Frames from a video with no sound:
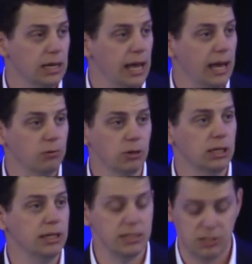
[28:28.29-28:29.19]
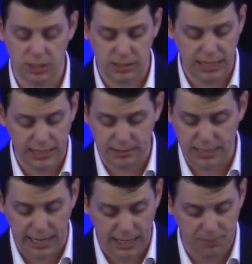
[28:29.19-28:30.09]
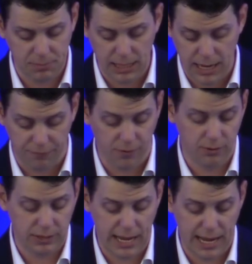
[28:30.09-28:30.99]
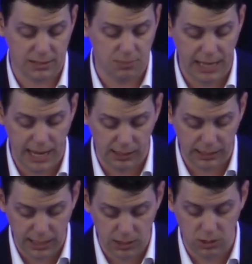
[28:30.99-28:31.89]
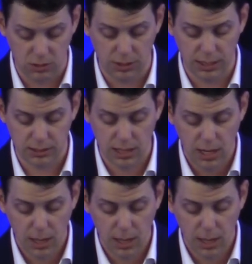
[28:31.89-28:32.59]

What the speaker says: And really this just takes time and effort that has to be allocated to do this.